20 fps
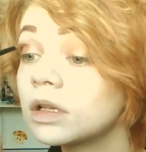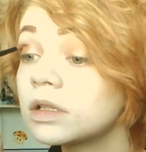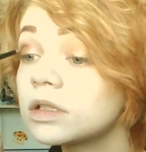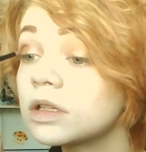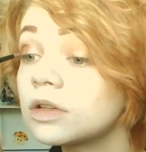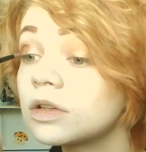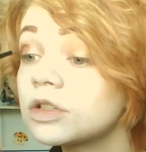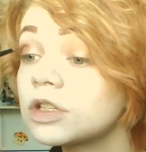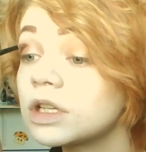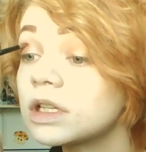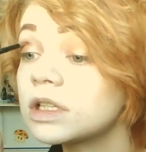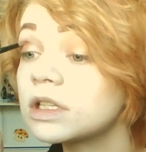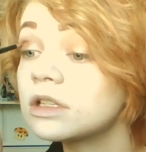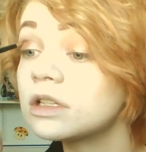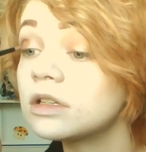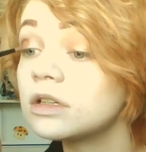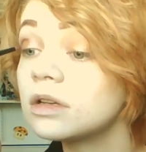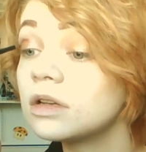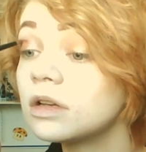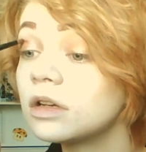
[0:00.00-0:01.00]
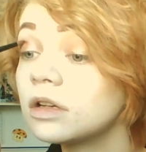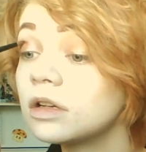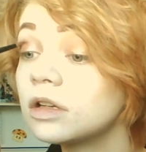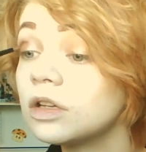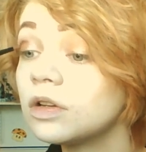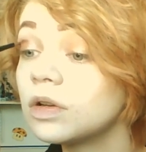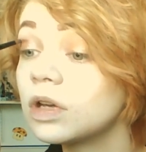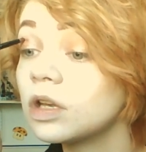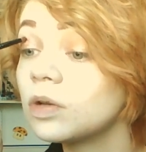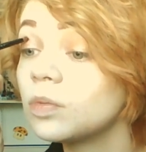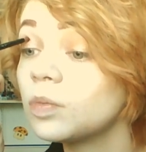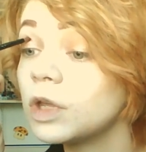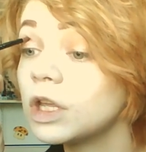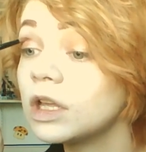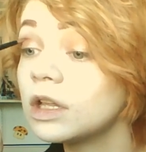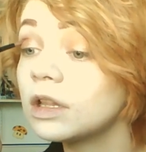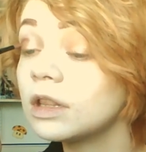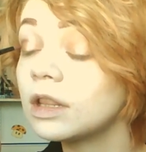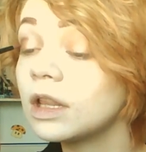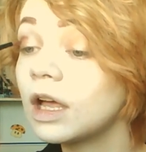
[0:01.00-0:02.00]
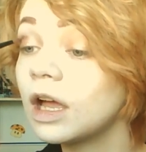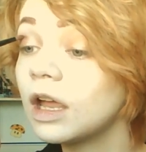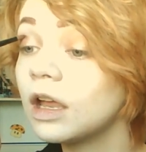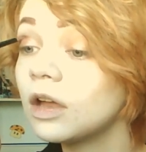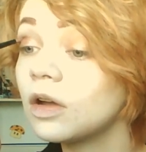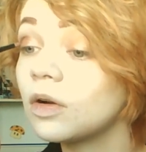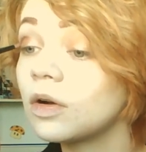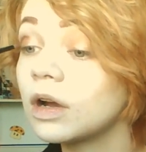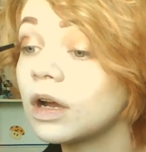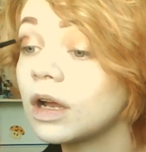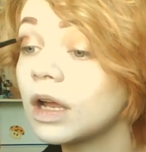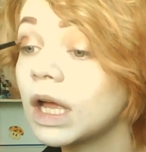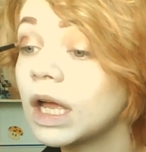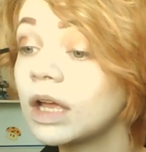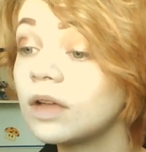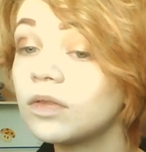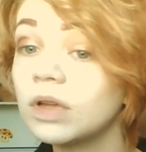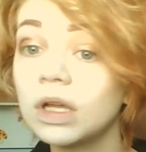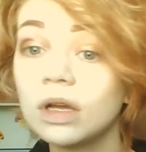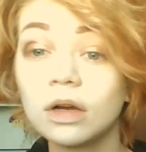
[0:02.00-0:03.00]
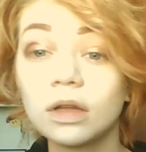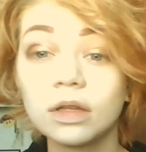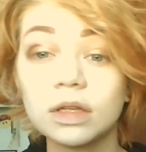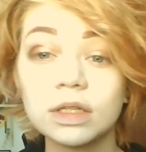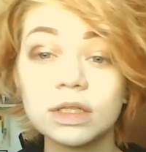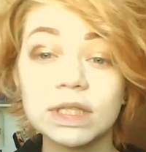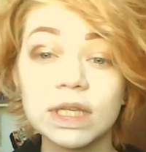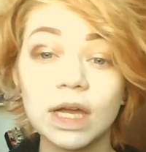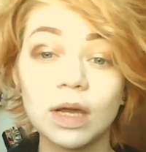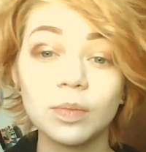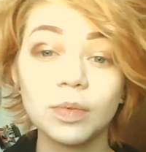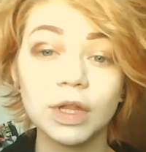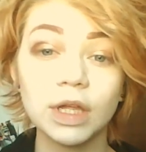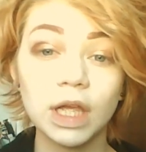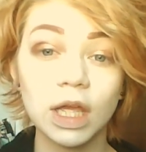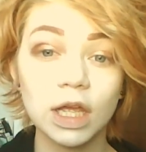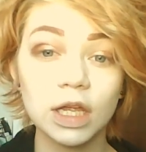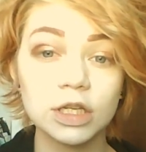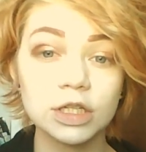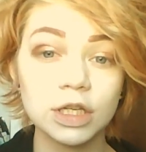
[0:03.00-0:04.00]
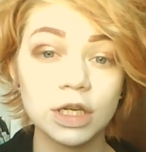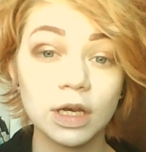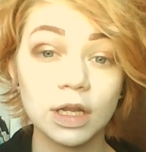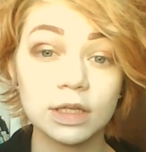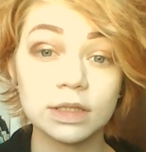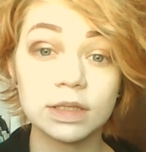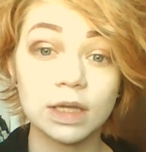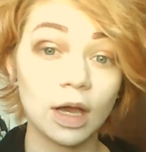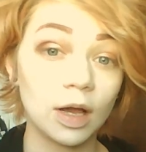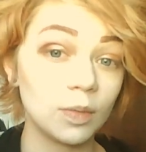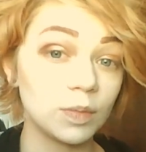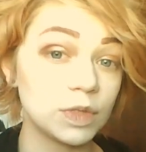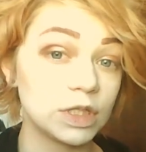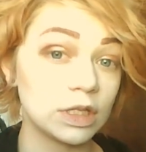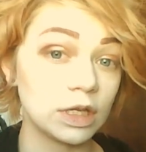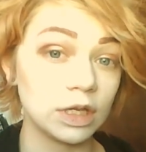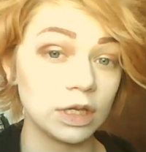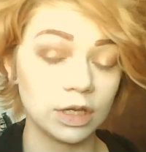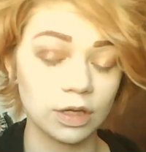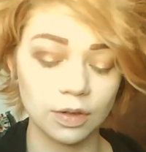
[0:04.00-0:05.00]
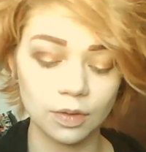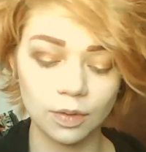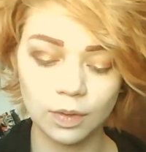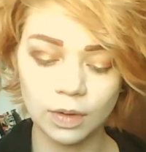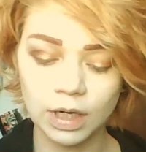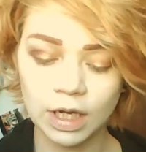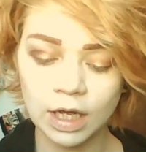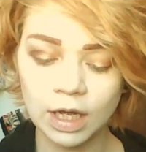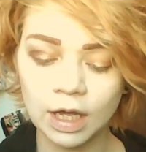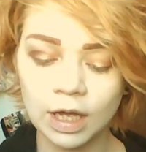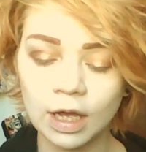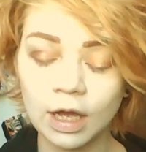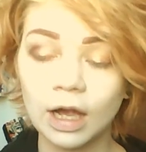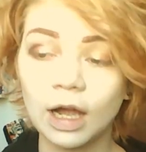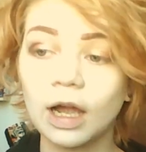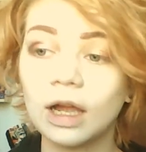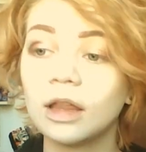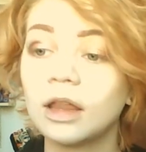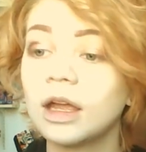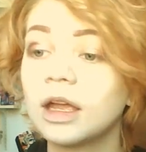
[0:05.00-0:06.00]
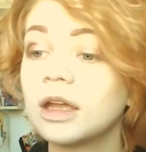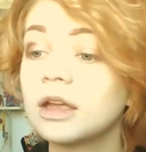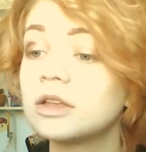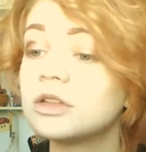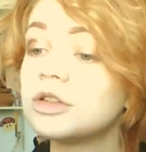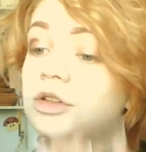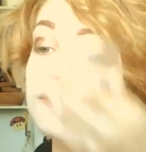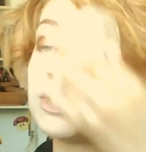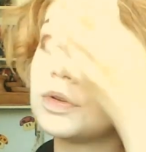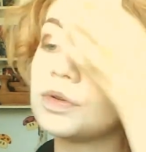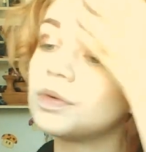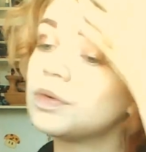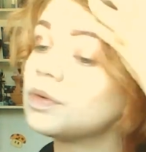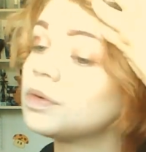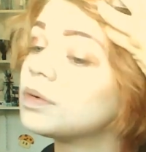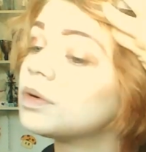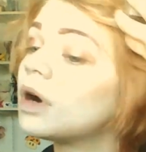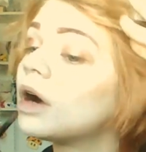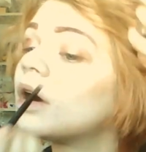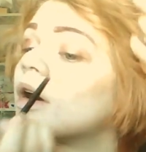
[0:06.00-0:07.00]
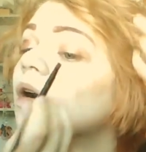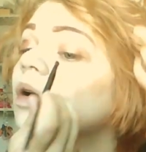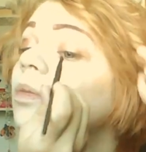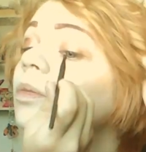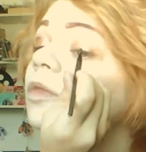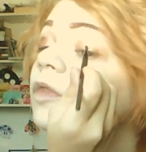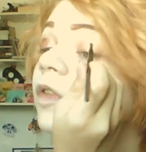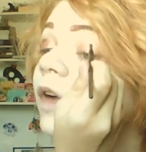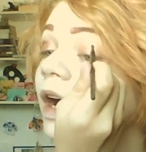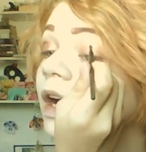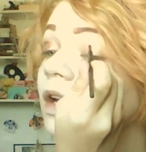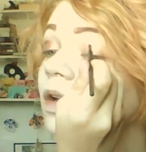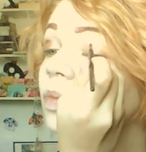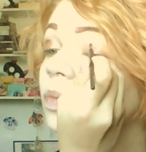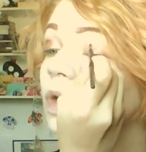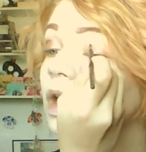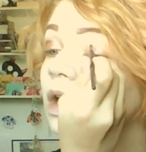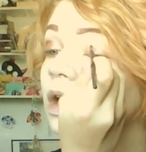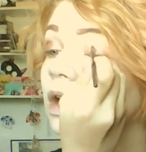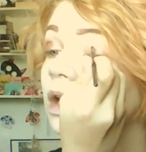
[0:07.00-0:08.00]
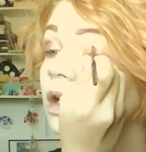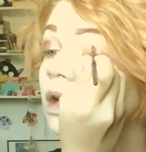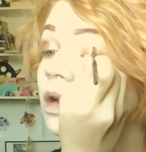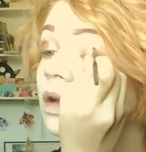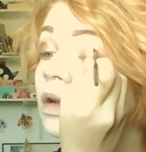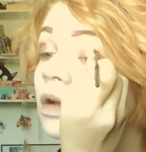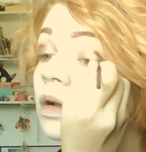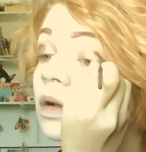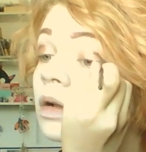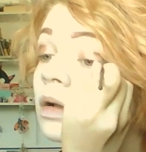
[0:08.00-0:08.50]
So just, you can be light or heavy on this application, it's up to you. I like to find a medium